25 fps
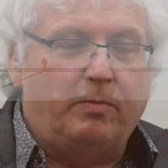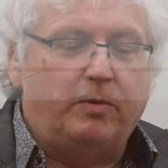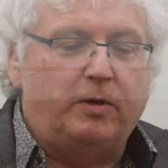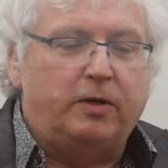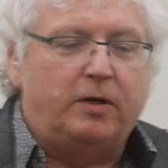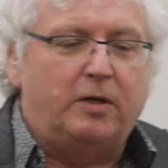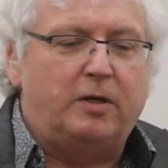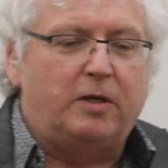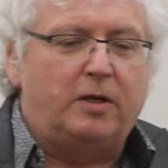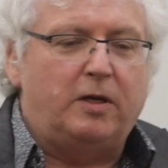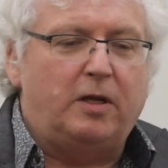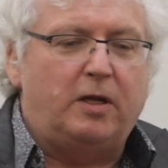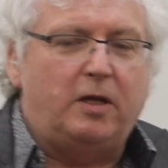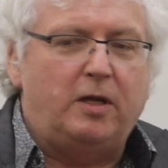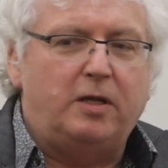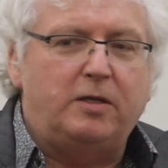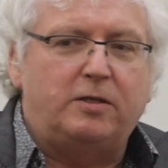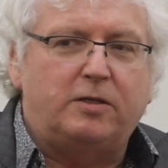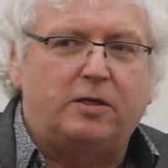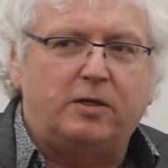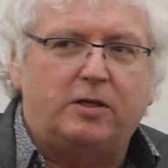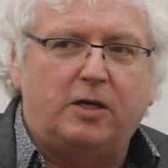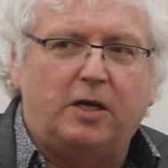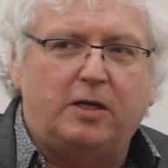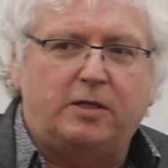and he
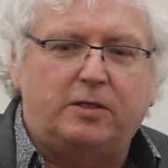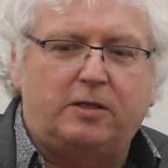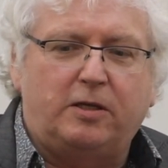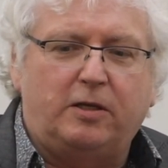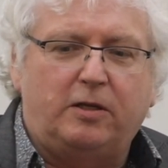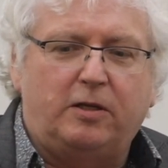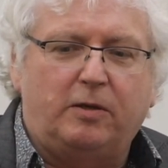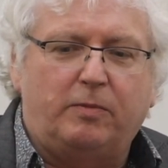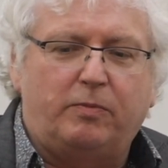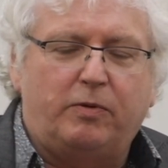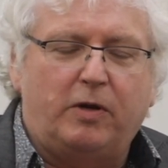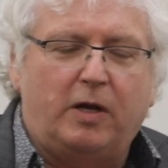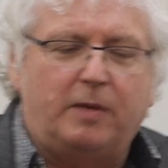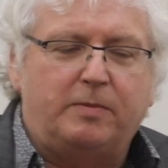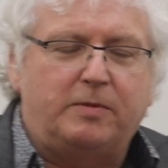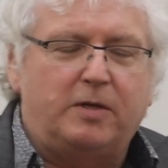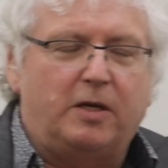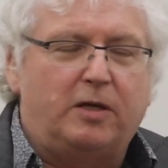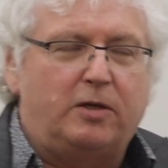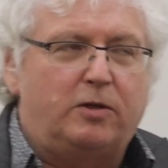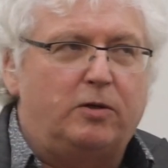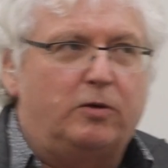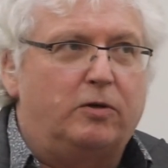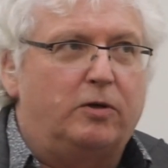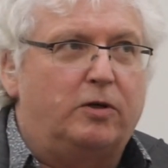suggested that perhaps
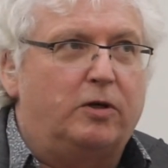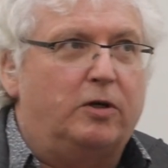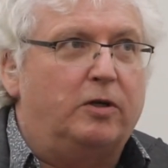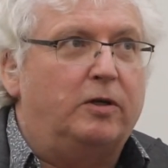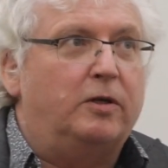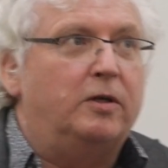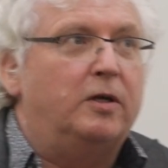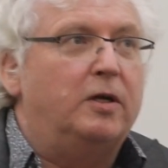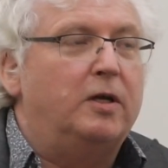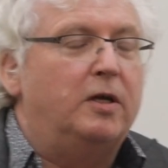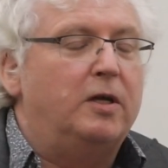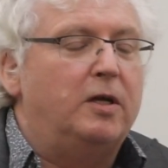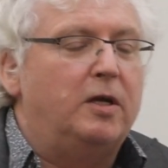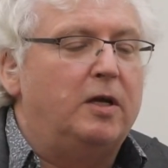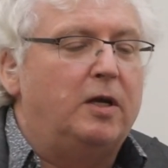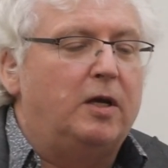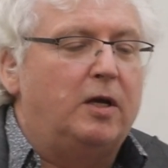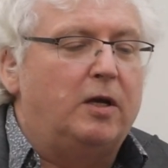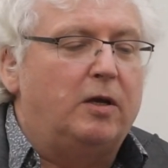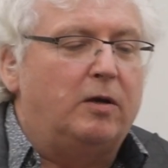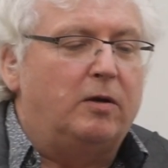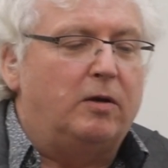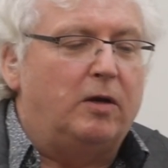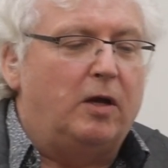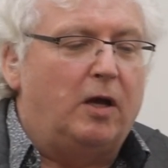I talk on
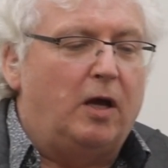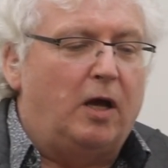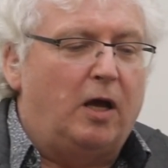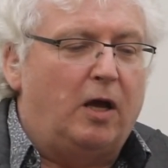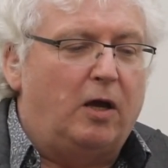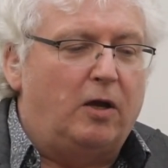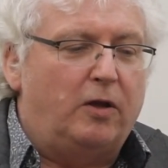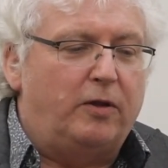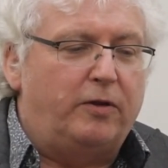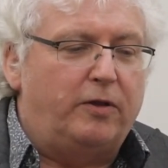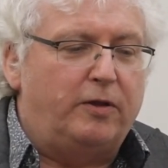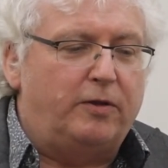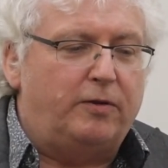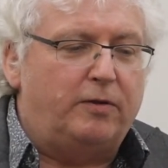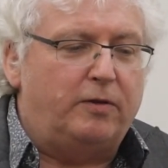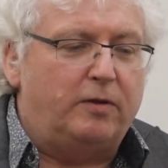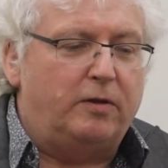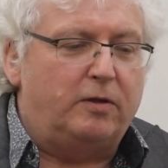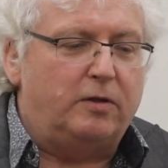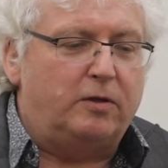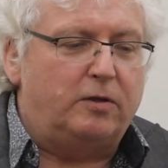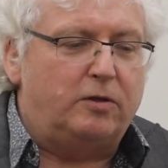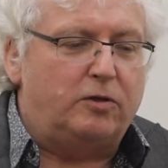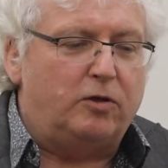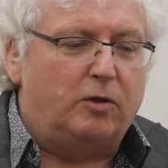uh, the
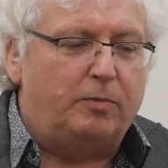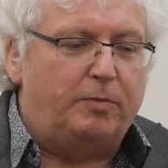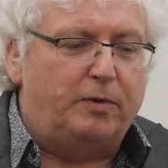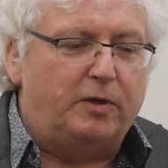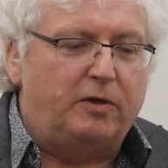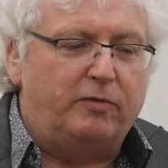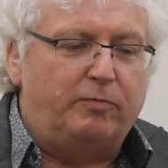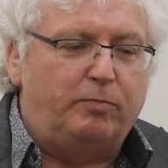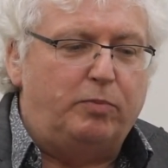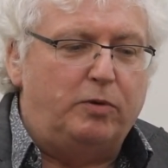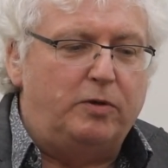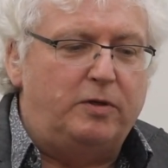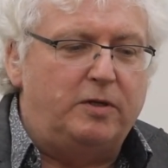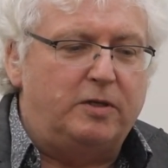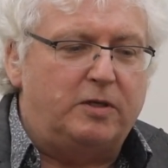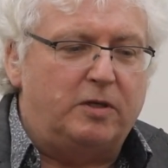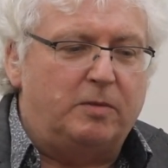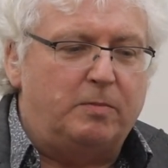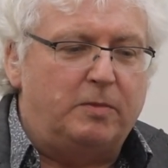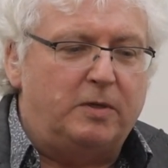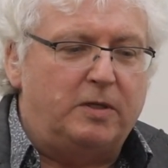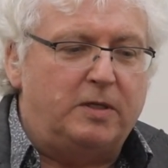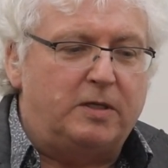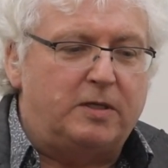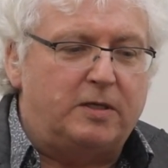topic of
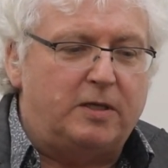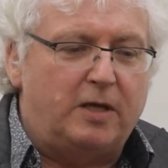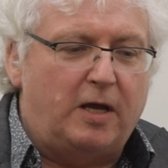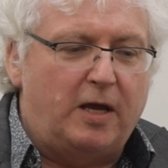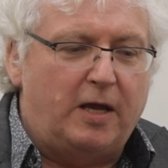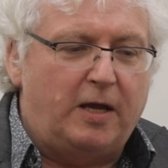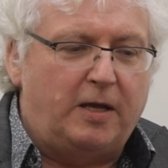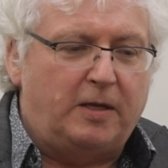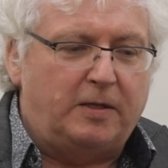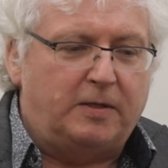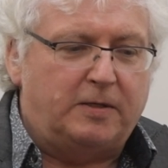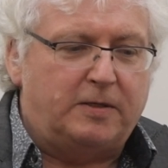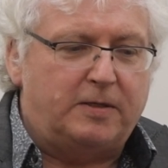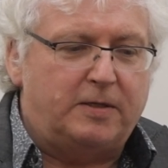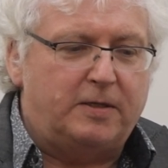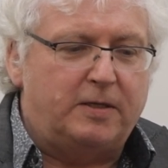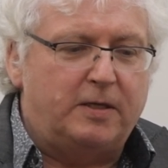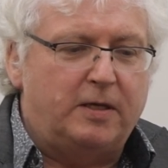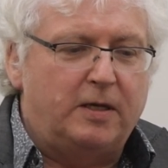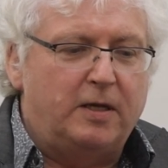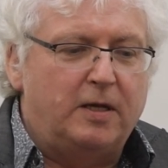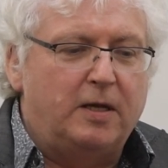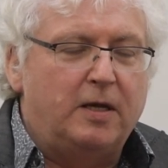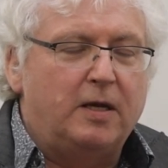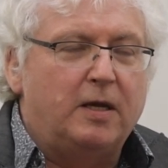Buddhism and science.
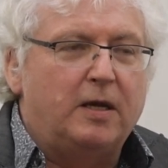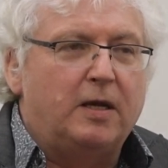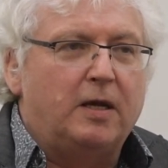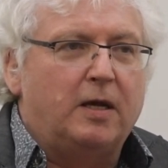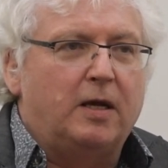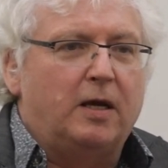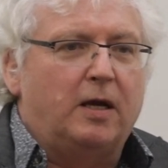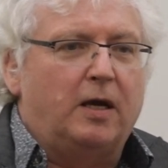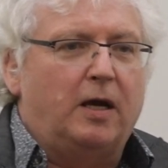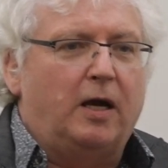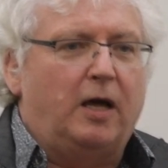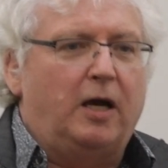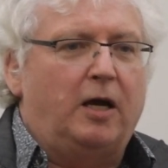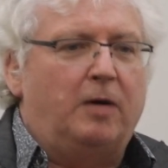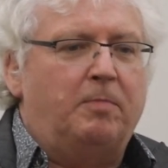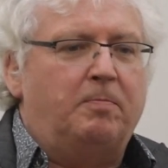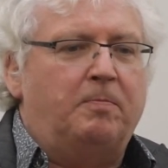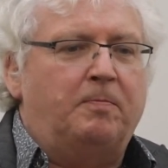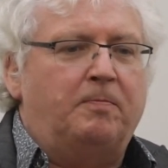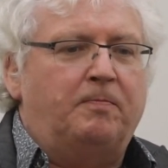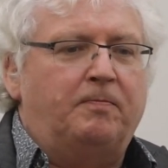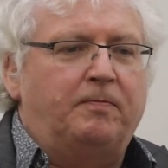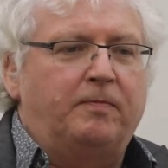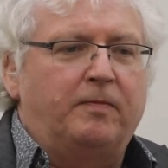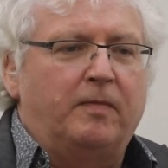
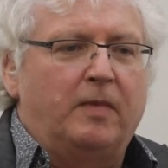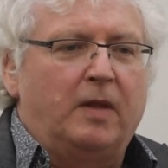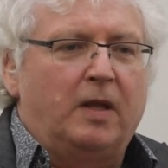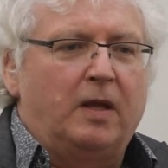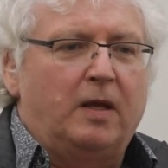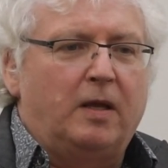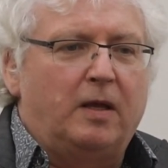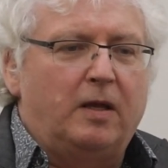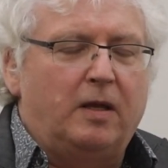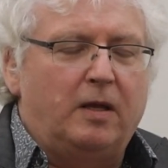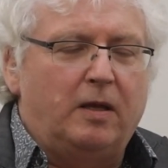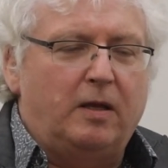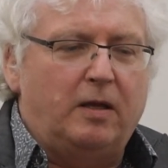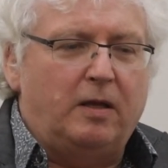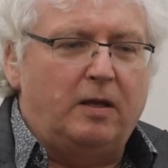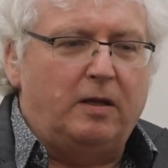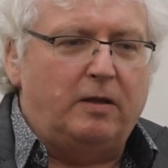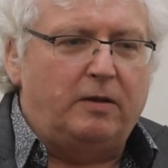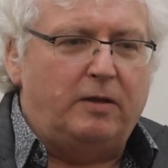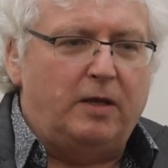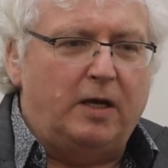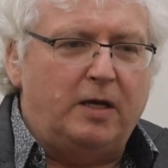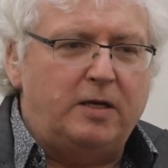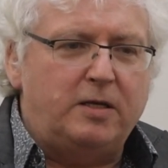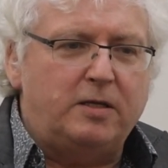Um,
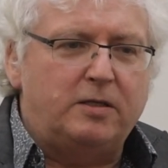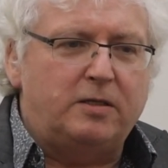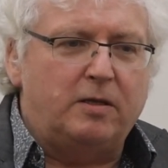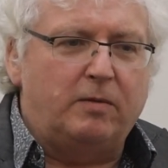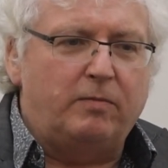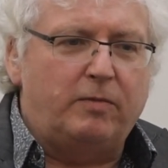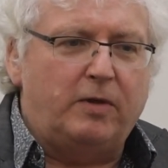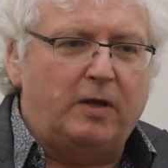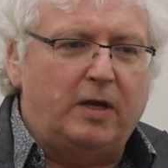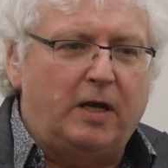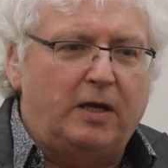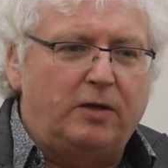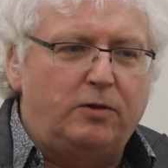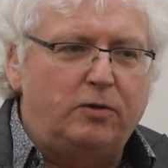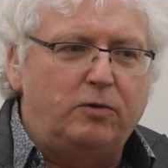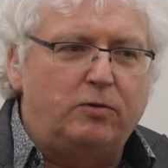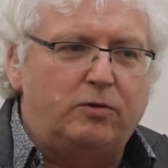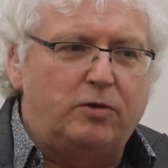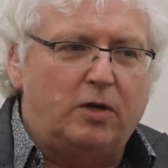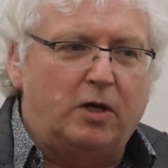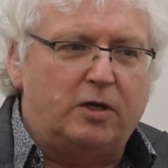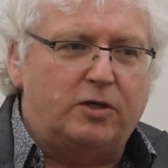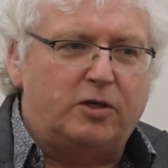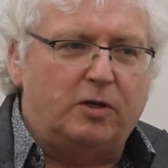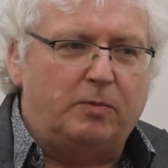that is something I do
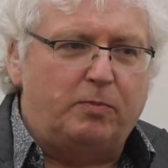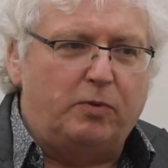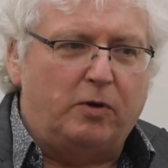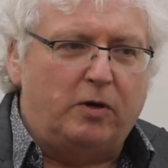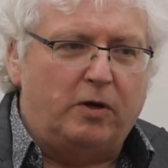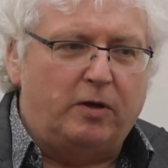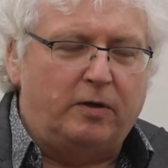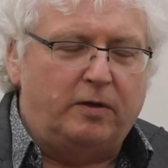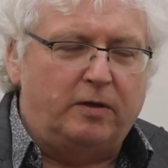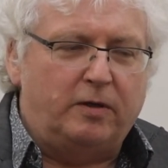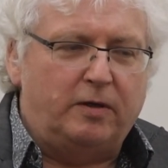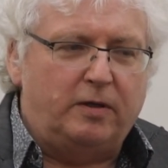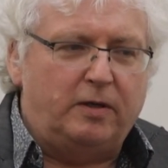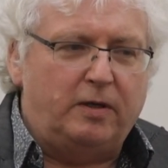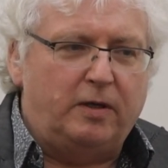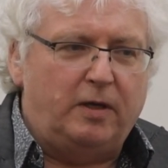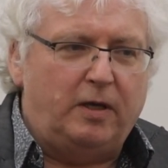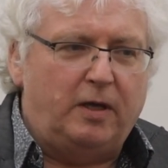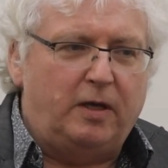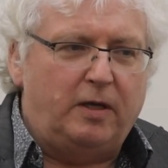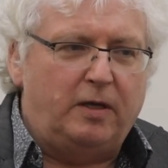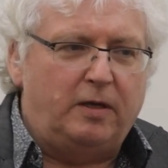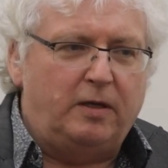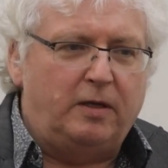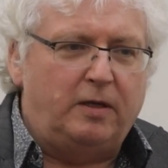touch upon
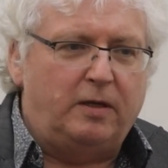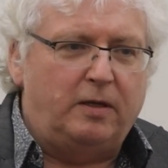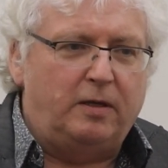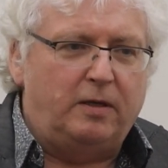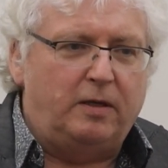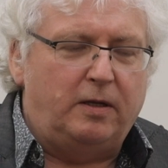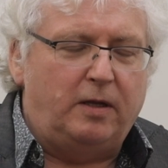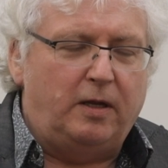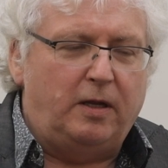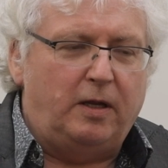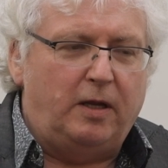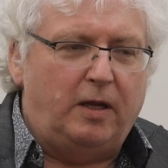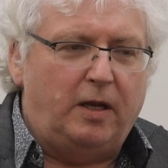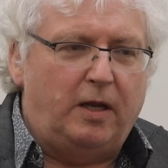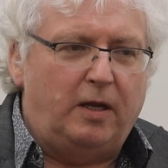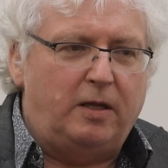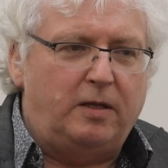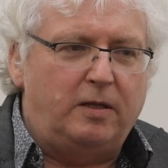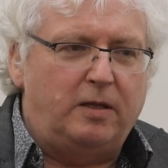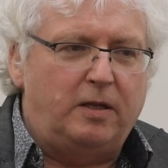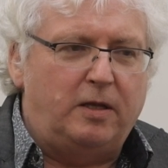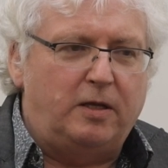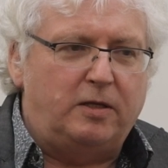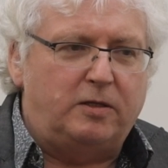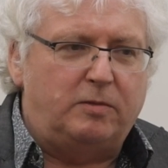in
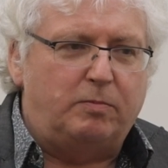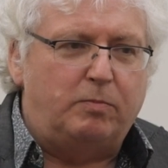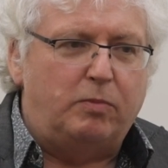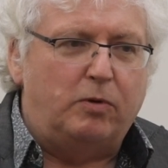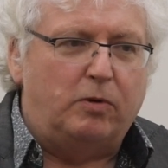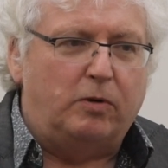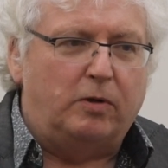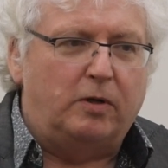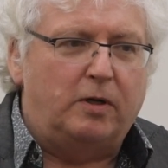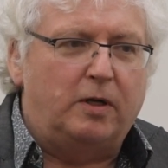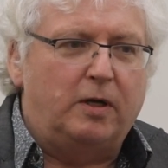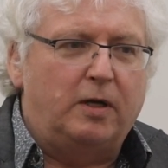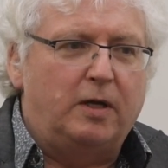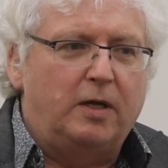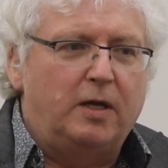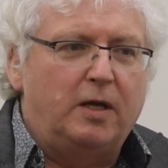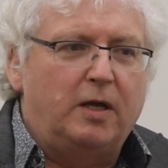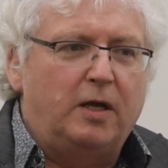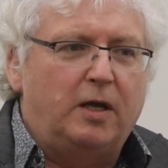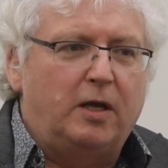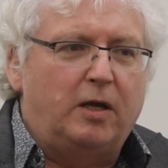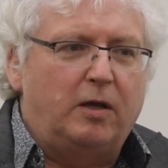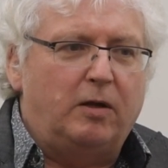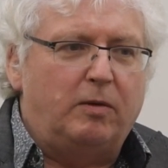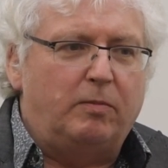in this book,
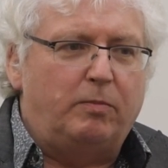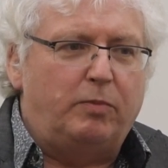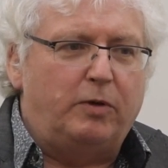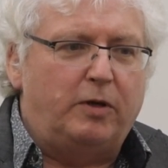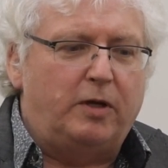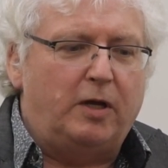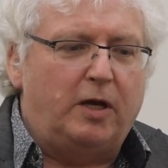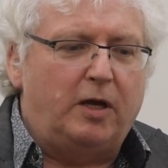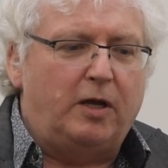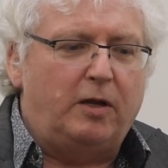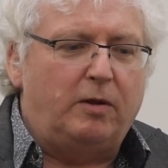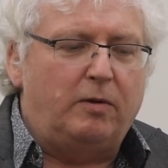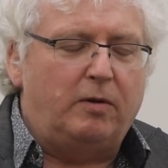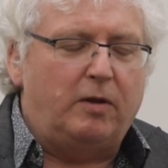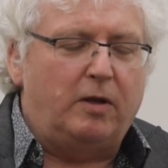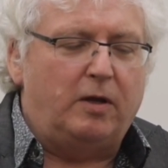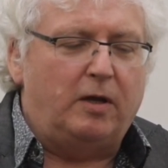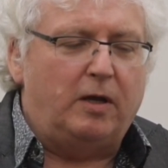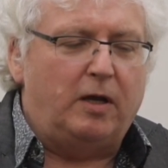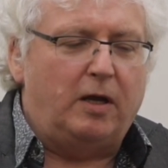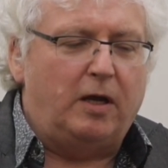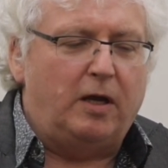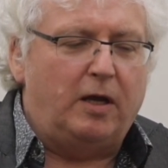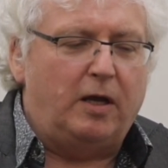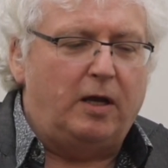but I
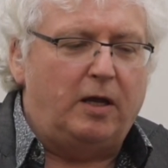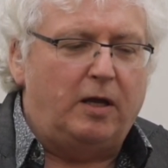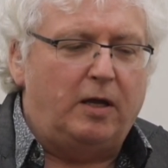I